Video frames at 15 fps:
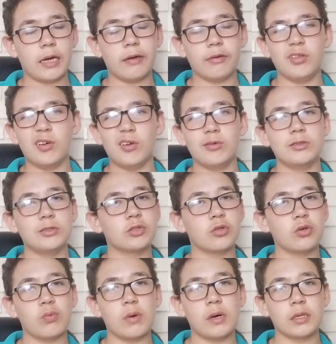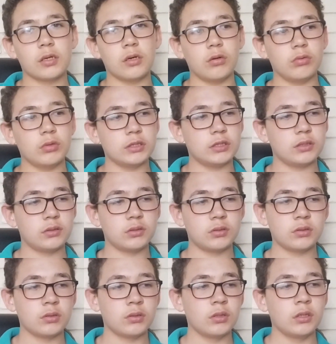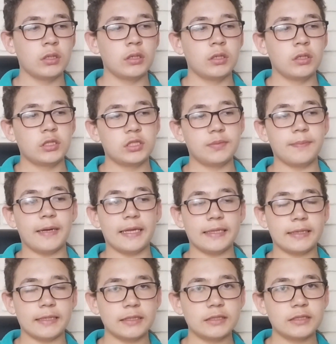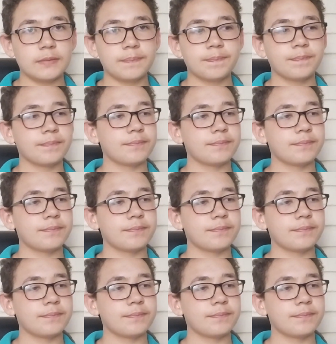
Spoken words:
How you only score one goal is madness.